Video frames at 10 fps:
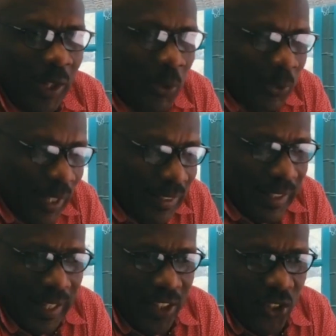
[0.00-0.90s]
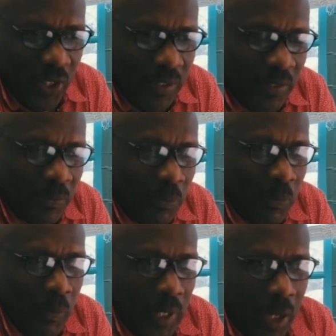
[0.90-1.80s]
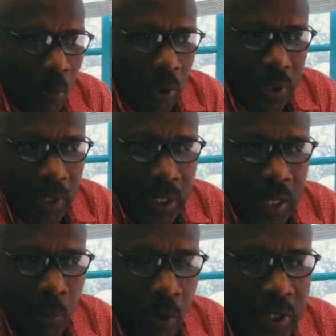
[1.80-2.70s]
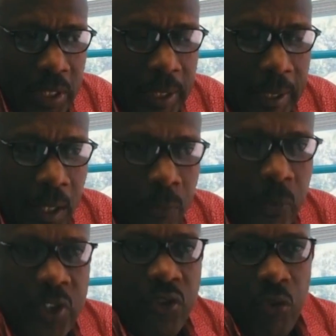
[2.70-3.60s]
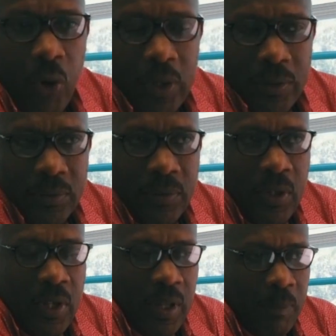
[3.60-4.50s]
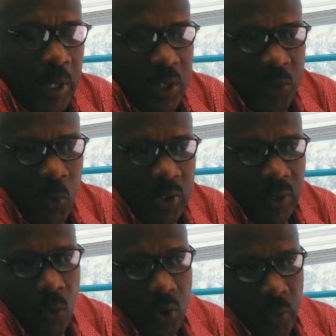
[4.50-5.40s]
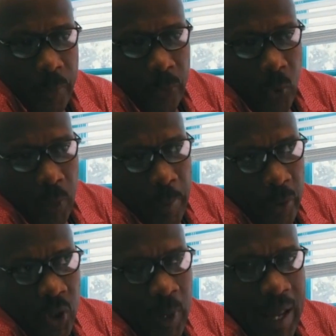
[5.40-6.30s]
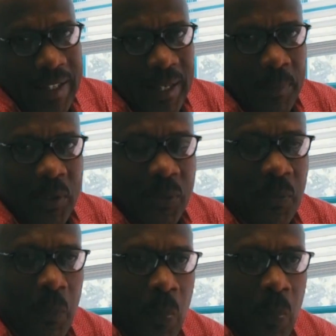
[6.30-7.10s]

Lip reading: contacted the agent. He brought a freezer truck because most of the goods were perishable items.